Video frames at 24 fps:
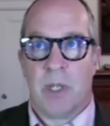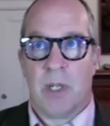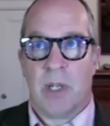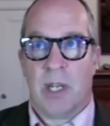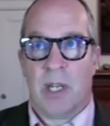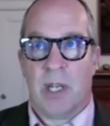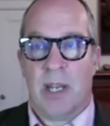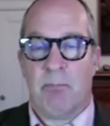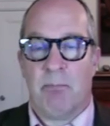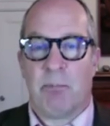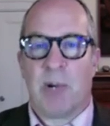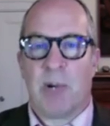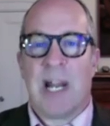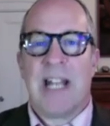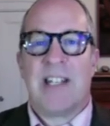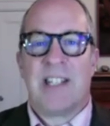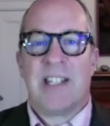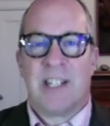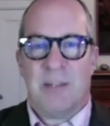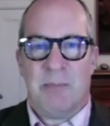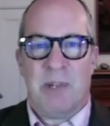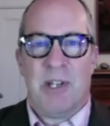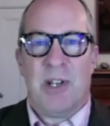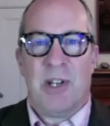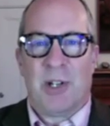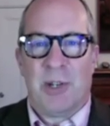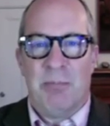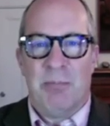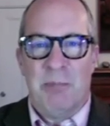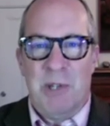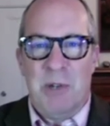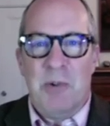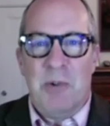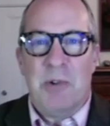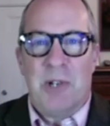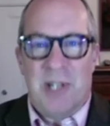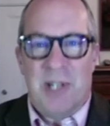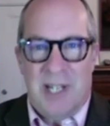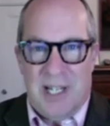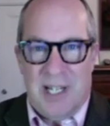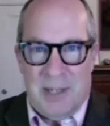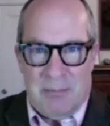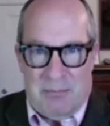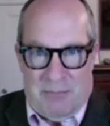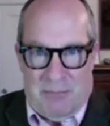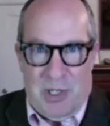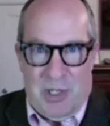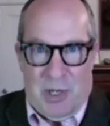embrace them in the community,
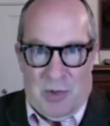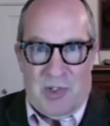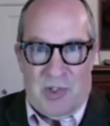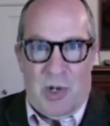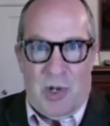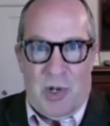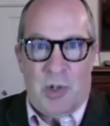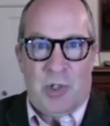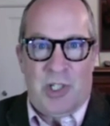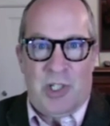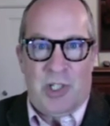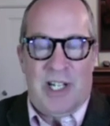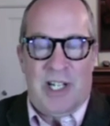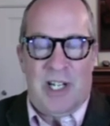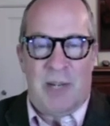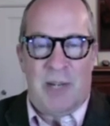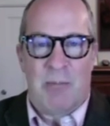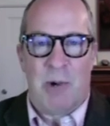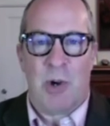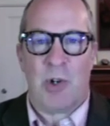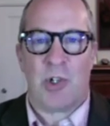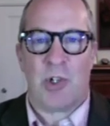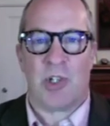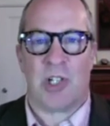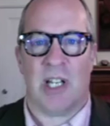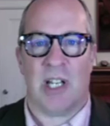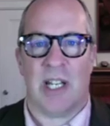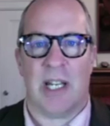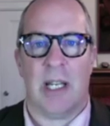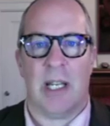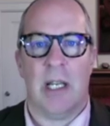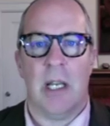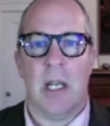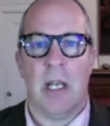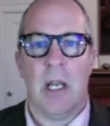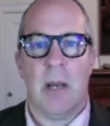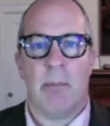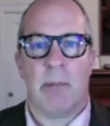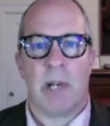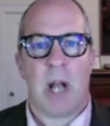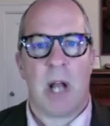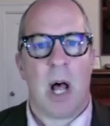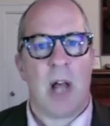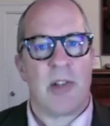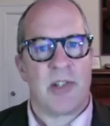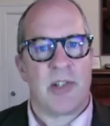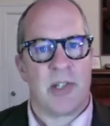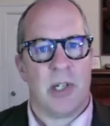socially and emotionally, but
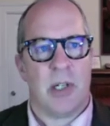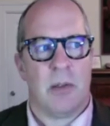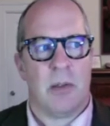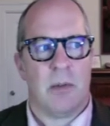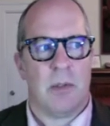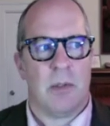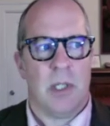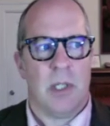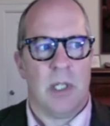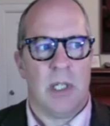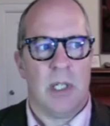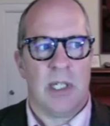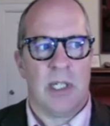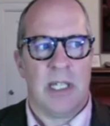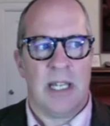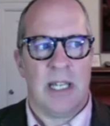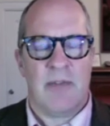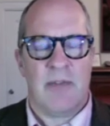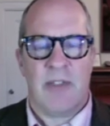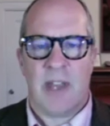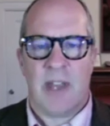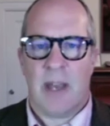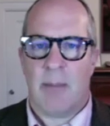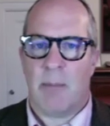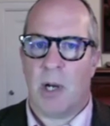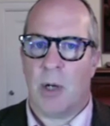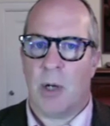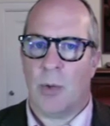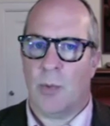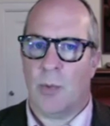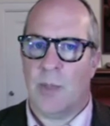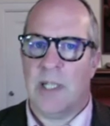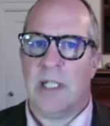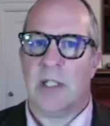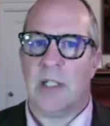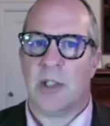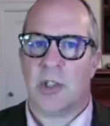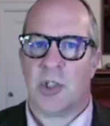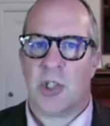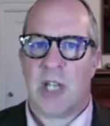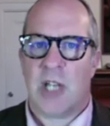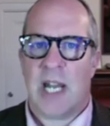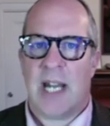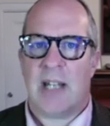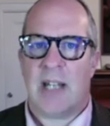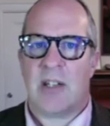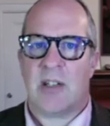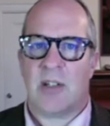also give them a real
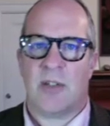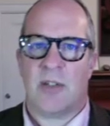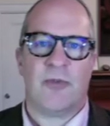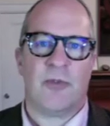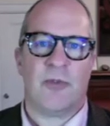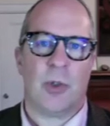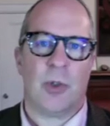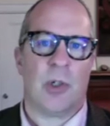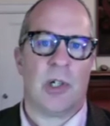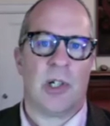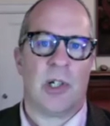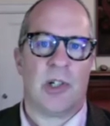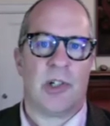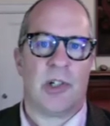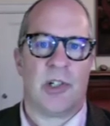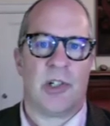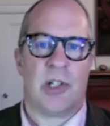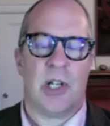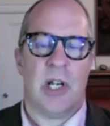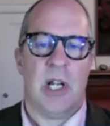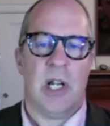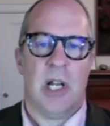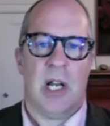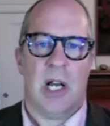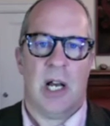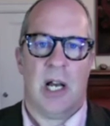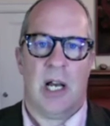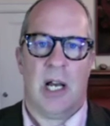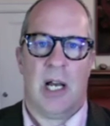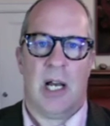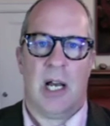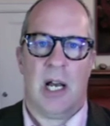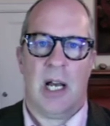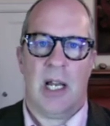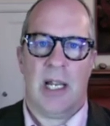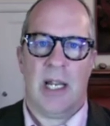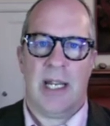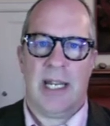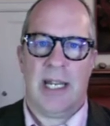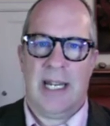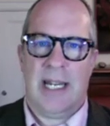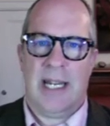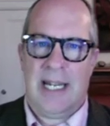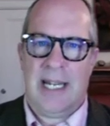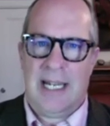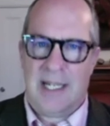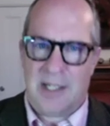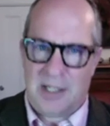chance to flourish
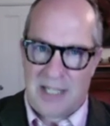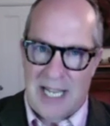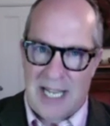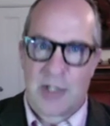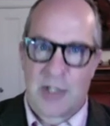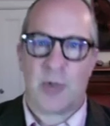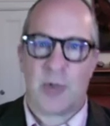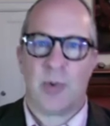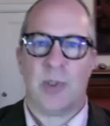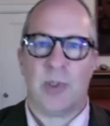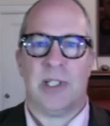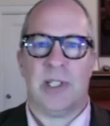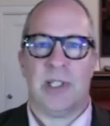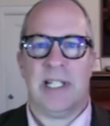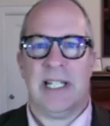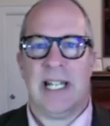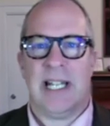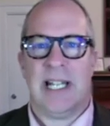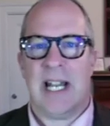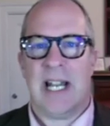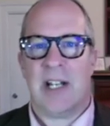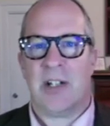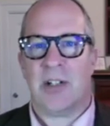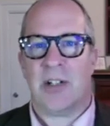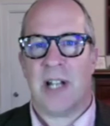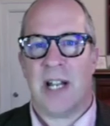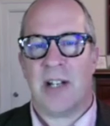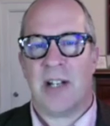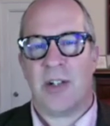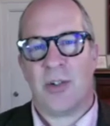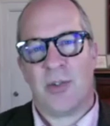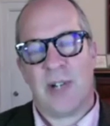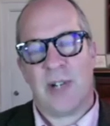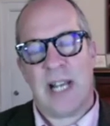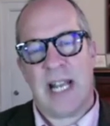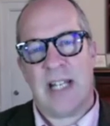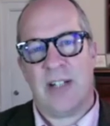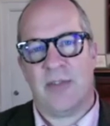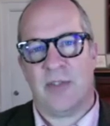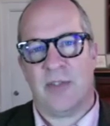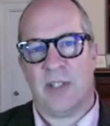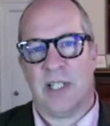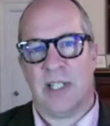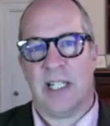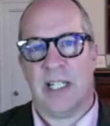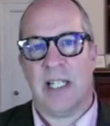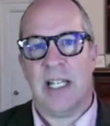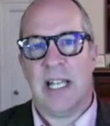intellectually and
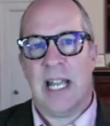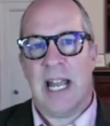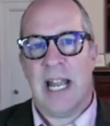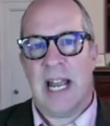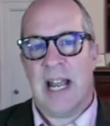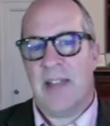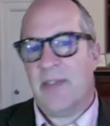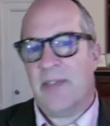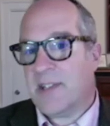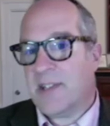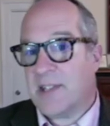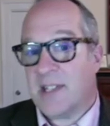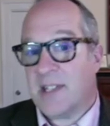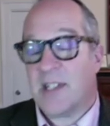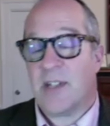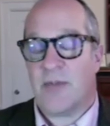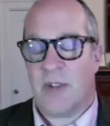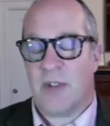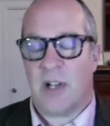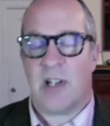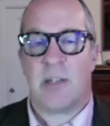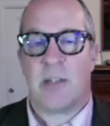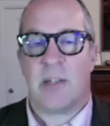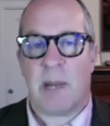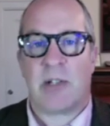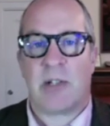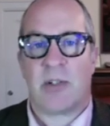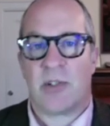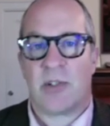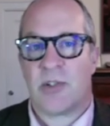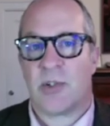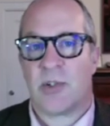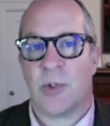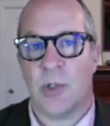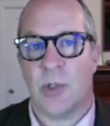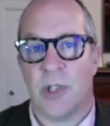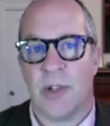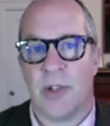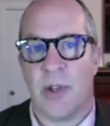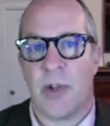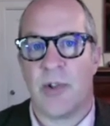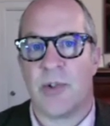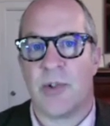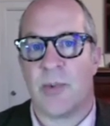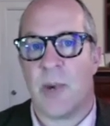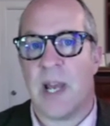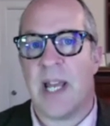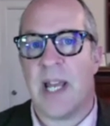creatively. And this is a very special school in
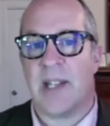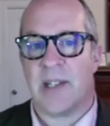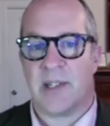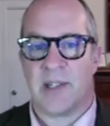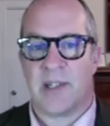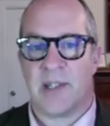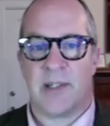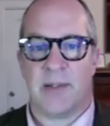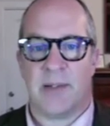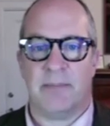those ways.